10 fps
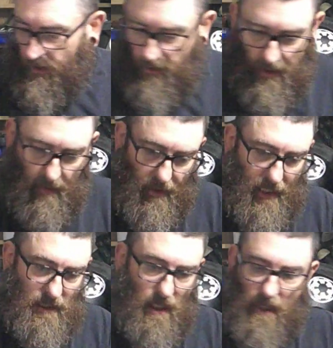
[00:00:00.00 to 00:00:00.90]
Right, well
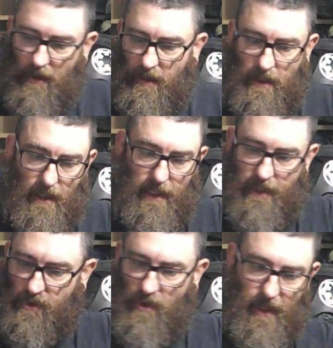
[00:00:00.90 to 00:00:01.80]
that's drying.
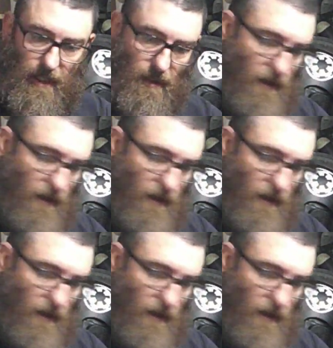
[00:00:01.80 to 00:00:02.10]
I'm